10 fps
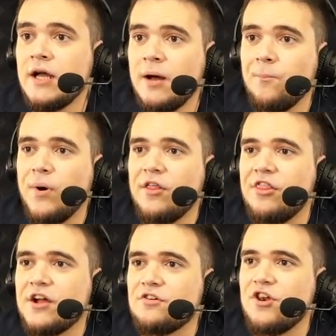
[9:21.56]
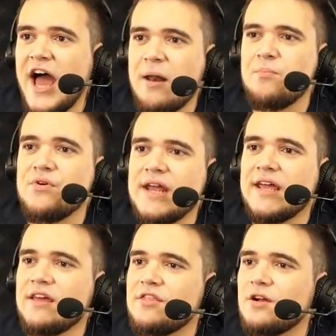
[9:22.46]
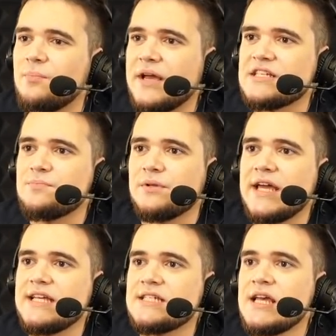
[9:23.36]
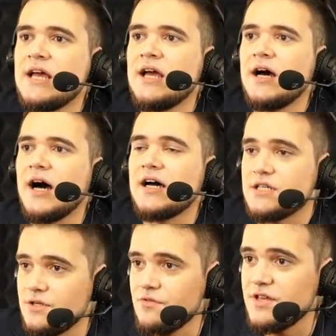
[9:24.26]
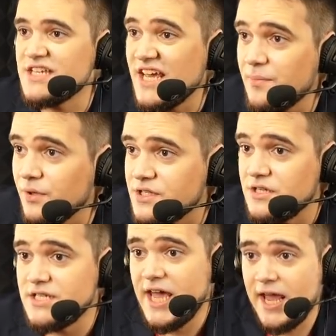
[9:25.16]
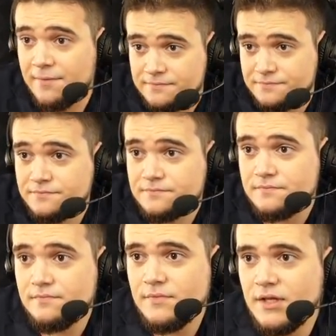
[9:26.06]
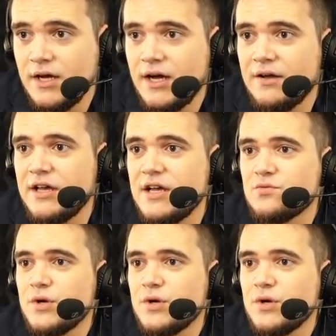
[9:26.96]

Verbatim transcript: but they're not bringing their best plays uh, to the table today. Uh, as we